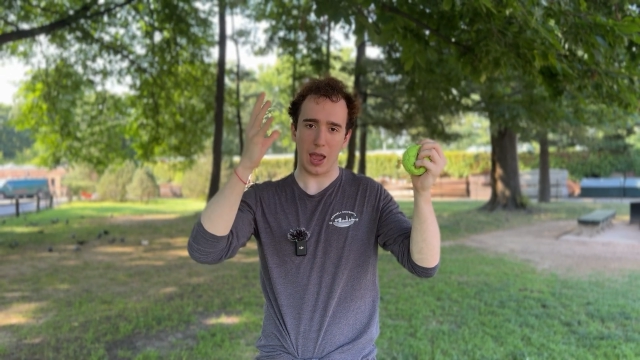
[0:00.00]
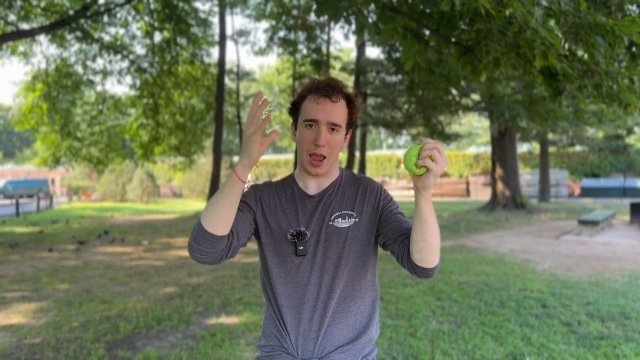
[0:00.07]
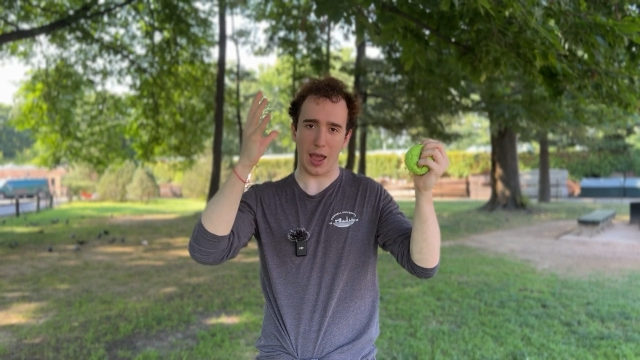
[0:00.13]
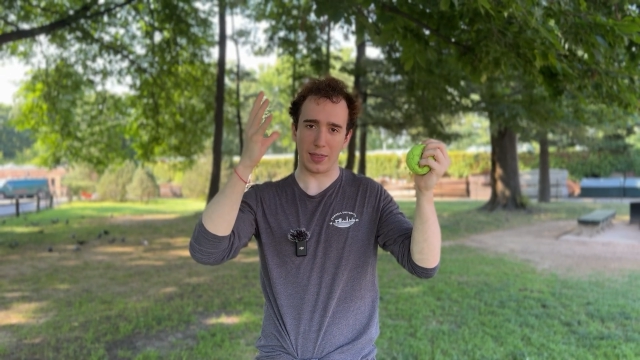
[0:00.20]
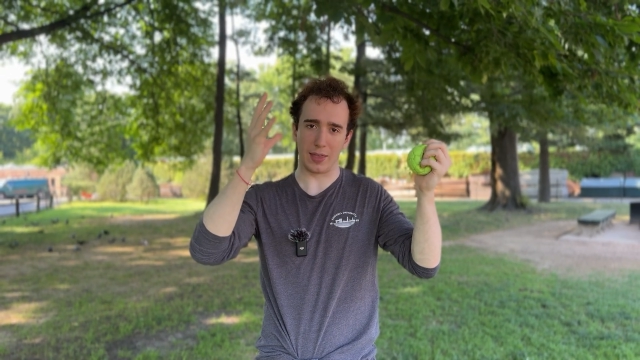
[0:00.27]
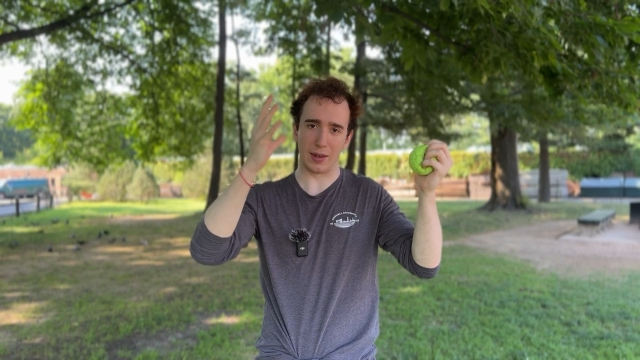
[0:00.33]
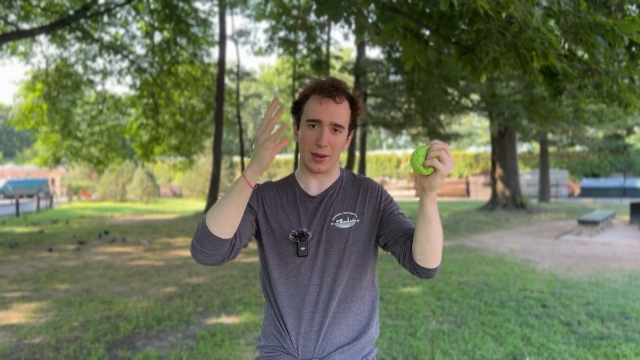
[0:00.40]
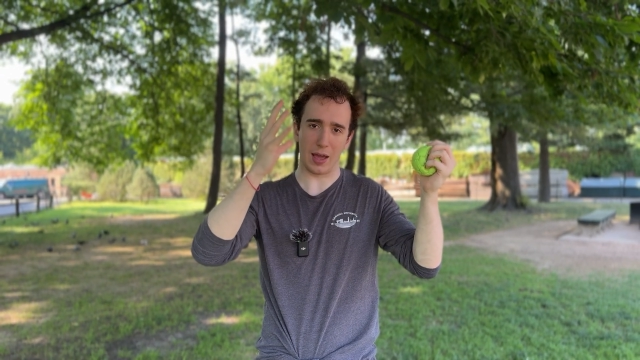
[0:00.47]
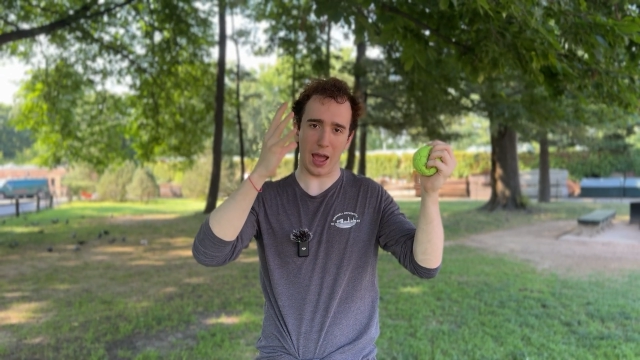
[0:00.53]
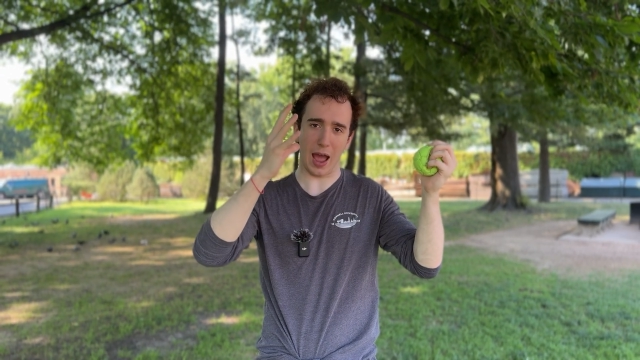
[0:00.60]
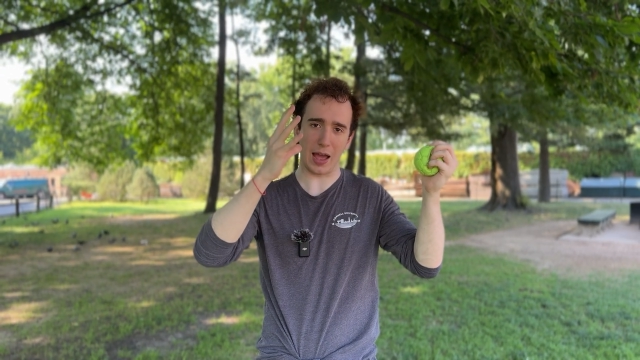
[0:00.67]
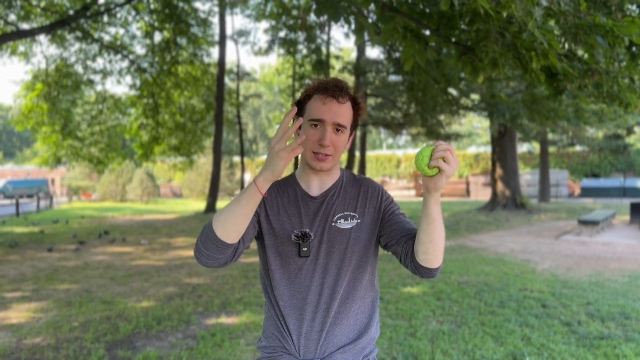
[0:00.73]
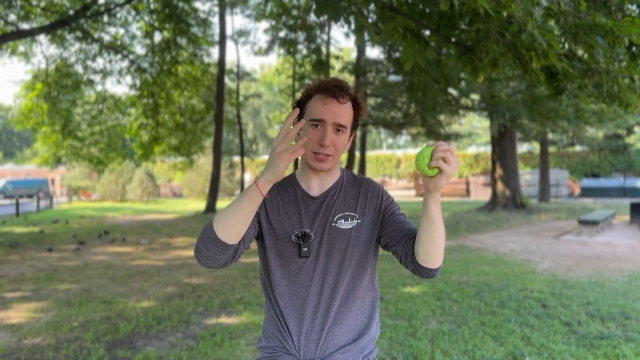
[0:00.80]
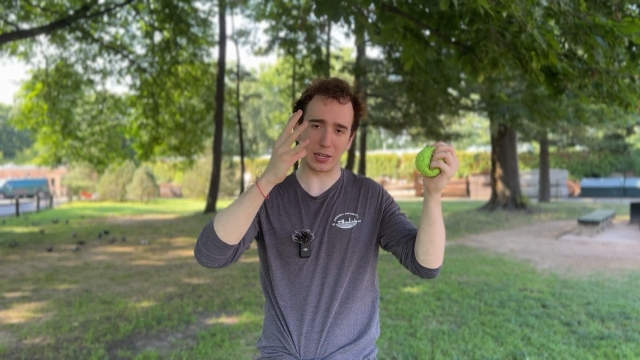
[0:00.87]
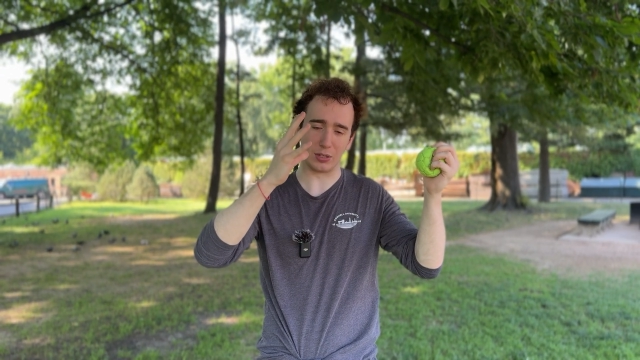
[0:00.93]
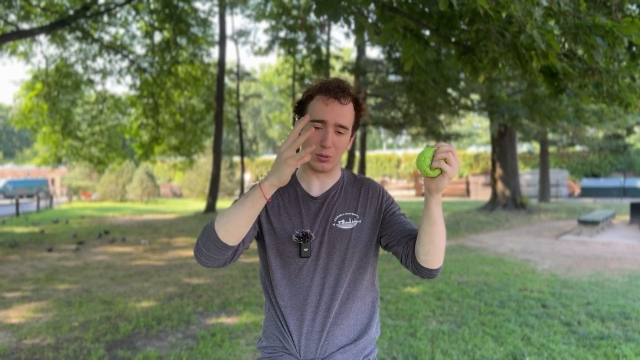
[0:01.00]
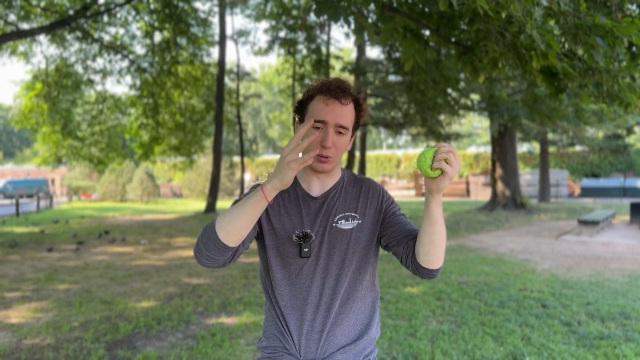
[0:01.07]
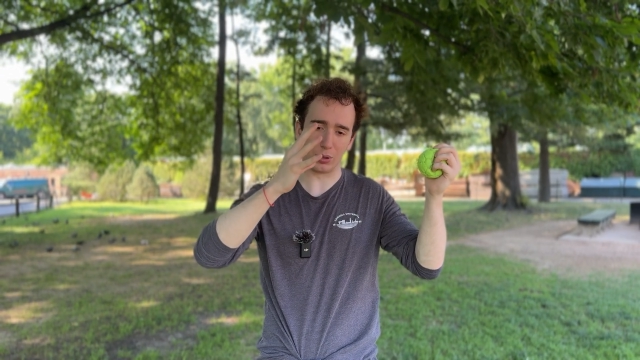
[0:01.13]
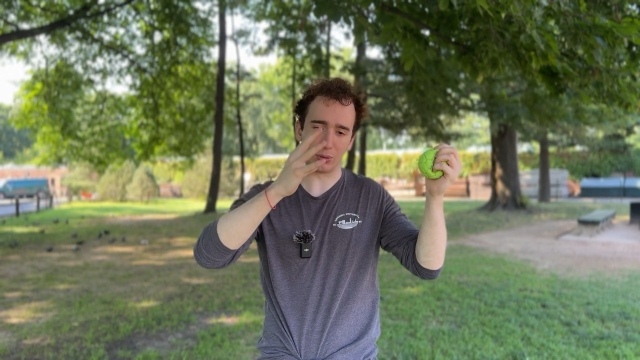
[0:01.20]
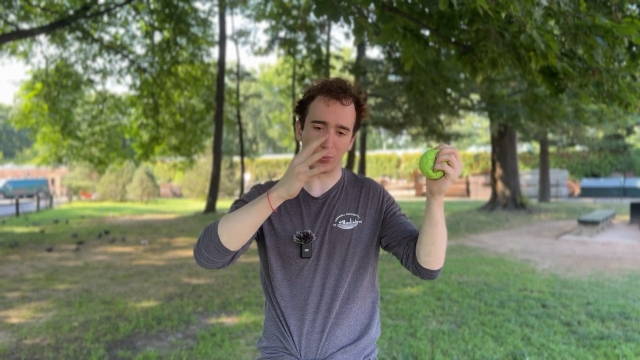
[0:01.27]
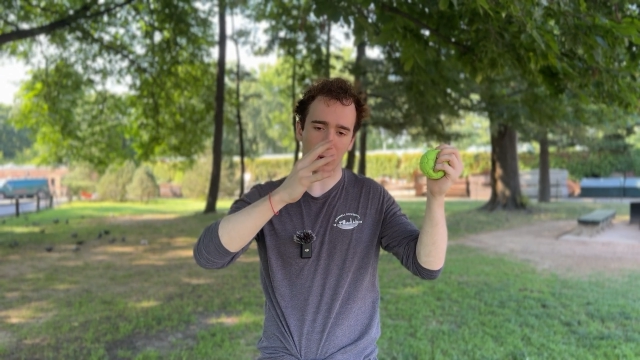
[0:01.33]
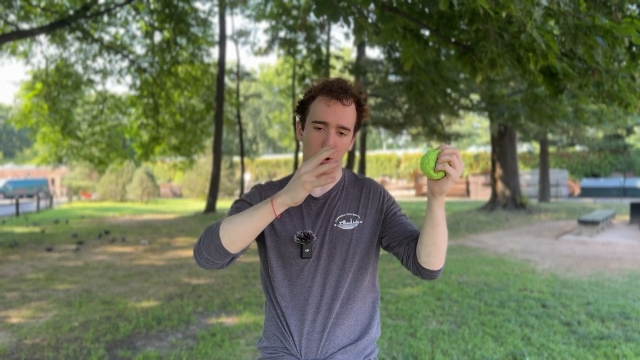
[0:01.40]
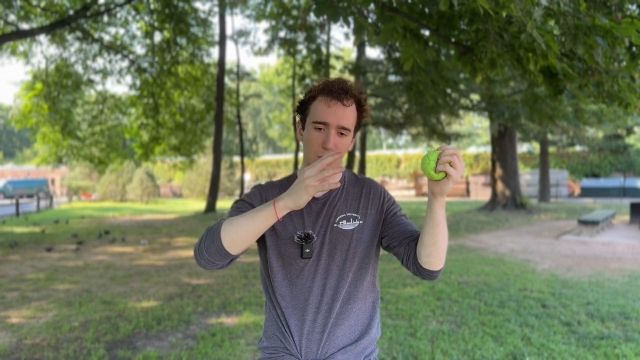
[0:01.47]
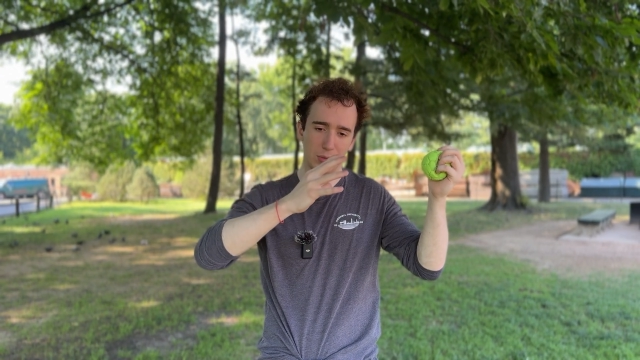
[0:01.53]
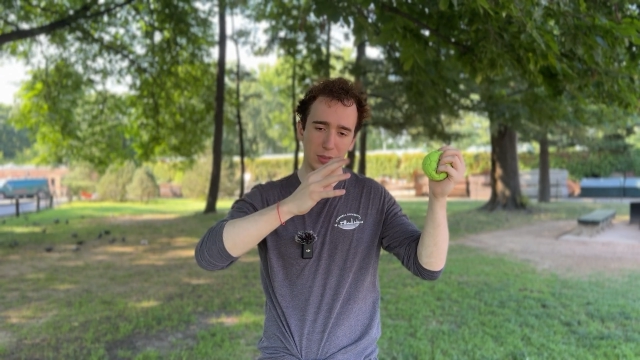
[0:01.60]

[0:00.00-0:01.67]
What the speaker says: and then as I do the throw,